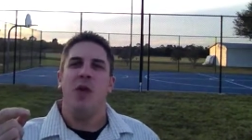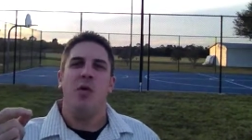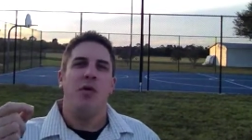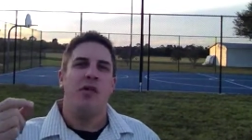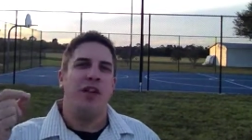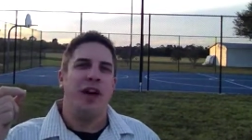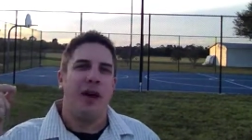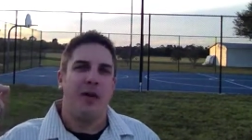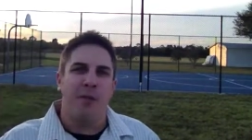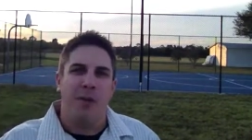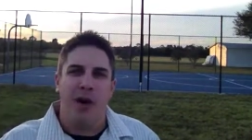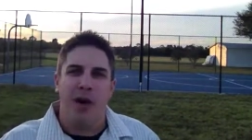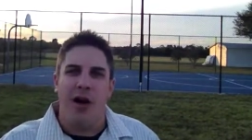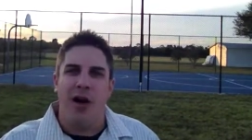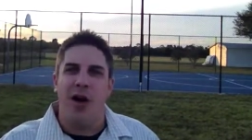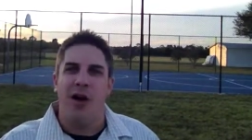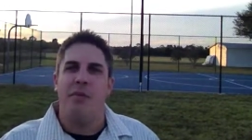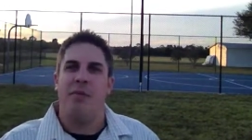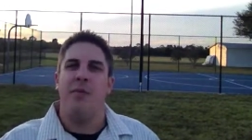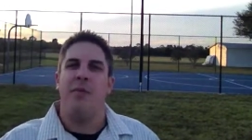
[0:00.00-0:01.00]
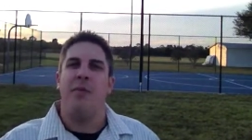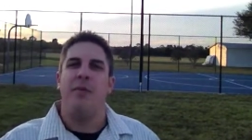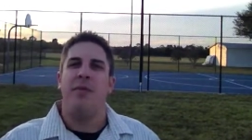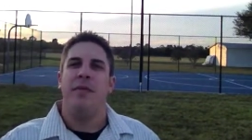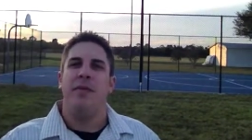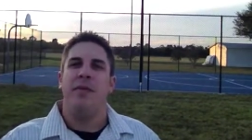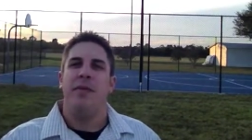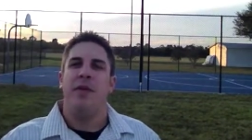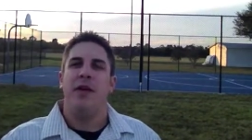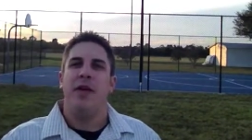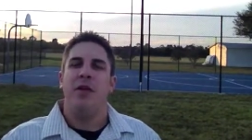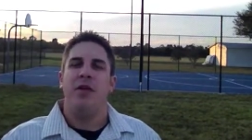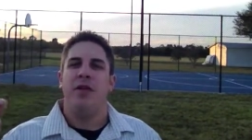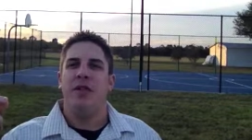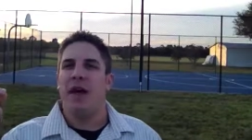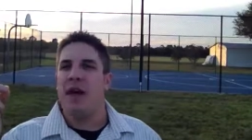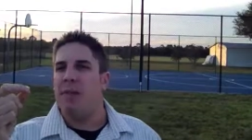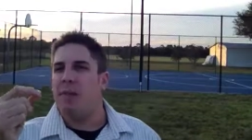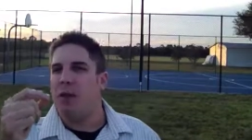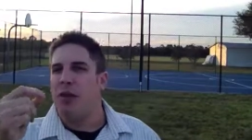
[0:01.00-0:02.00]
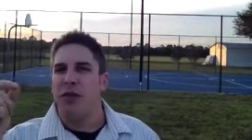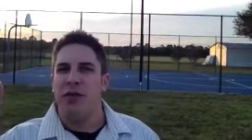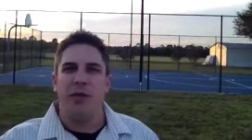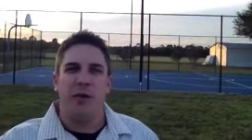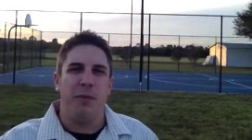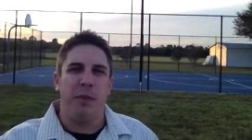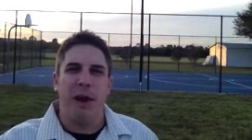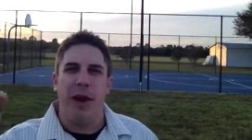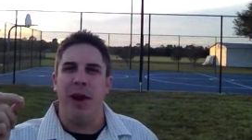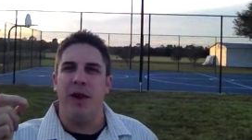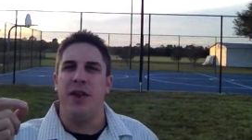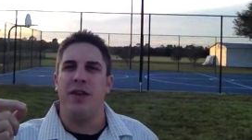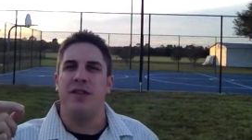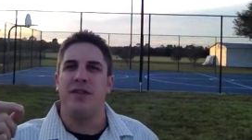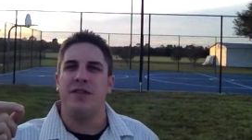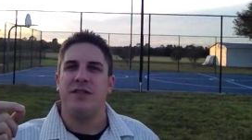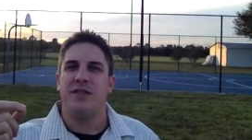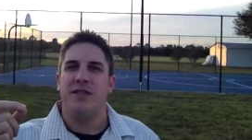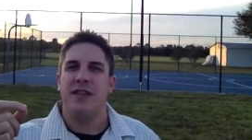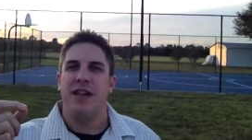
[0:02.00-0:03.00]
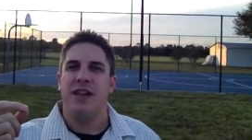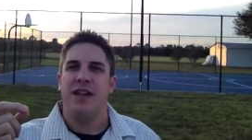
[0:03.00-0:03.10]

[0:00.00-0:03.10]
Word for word: without a mom, without both their parents.